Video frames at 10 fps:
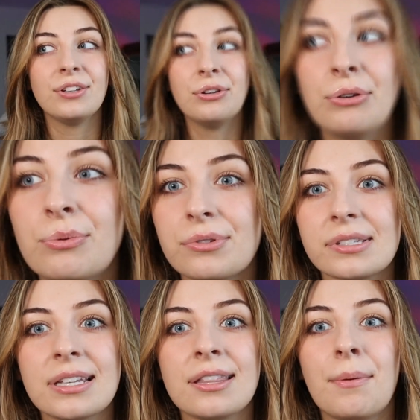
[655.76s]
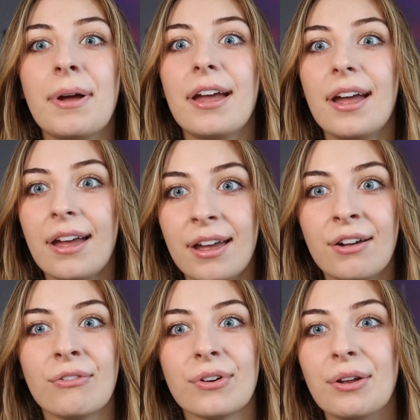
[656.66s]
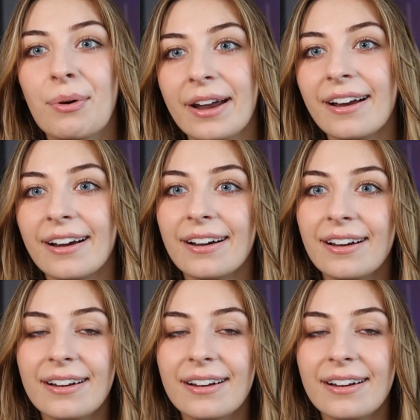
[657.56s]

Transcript: you will see them everywhere.